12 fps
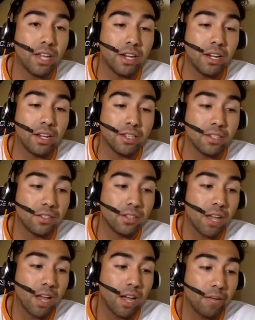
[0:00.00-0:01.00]
It is
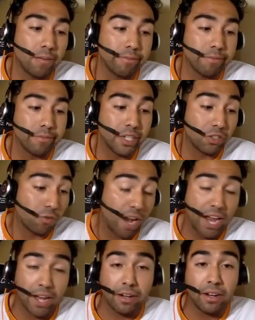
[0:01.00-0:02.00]
it's
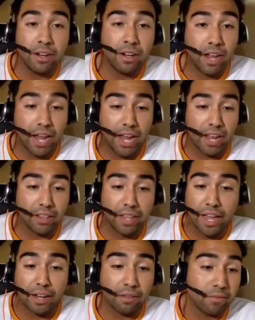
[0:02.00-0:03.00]
great, and
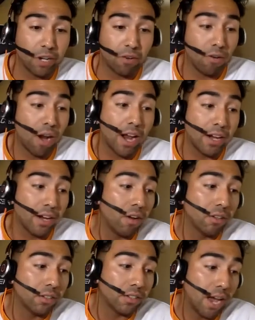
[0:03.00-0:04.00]
they're grinding
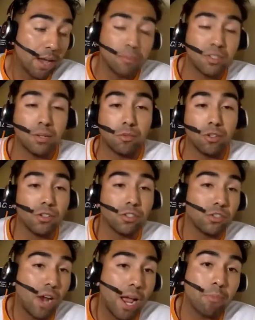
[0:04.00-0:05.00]
all the time, similar to
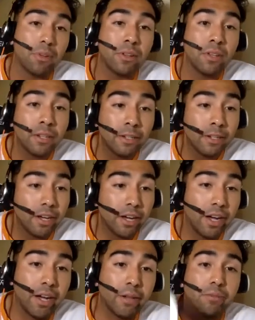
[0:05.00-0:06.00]
Stripe.
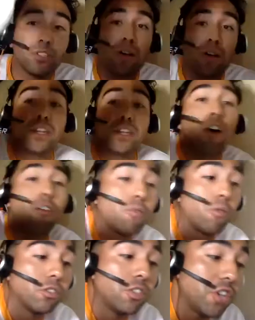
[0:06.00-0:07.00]
So head to Golf
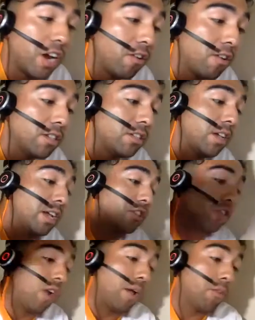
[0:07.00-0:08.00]
Course Degenerates and
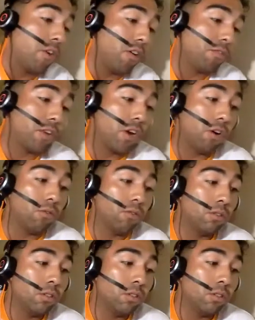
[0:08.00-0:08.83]
Stripe Golf Co.